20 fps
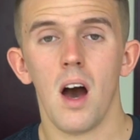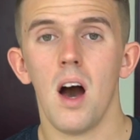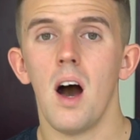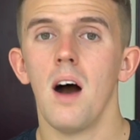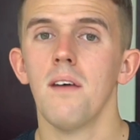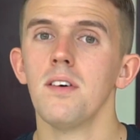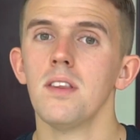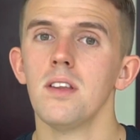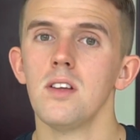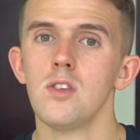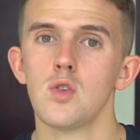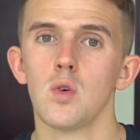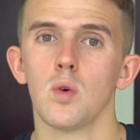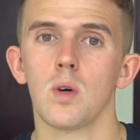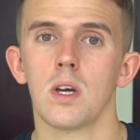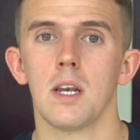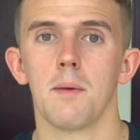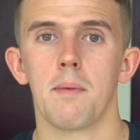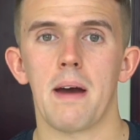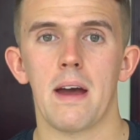Other than
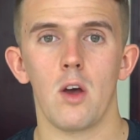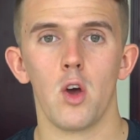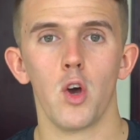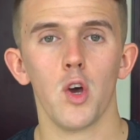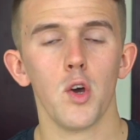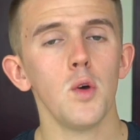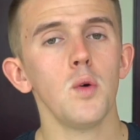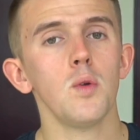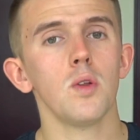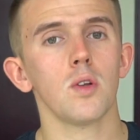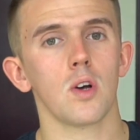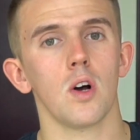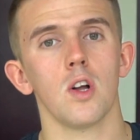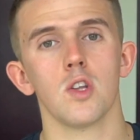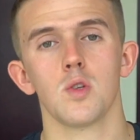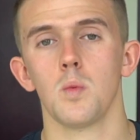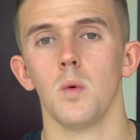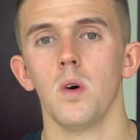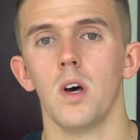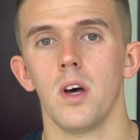talking about who the
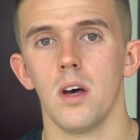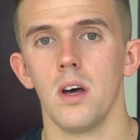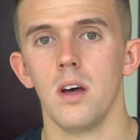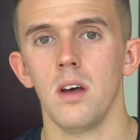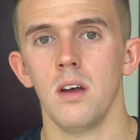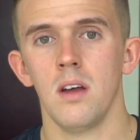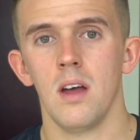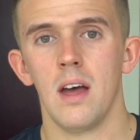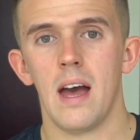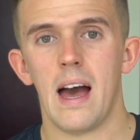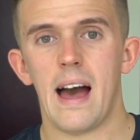gods were,